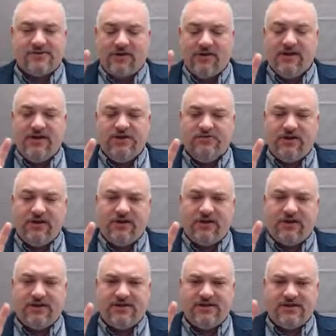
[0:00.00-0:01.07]
It only needs one
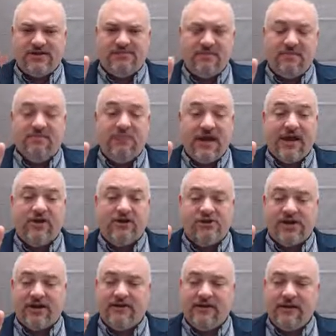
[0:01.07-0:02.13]
nucleus, and it's a bit bigger
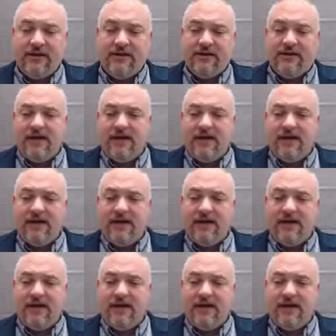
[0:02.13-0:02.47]
generally.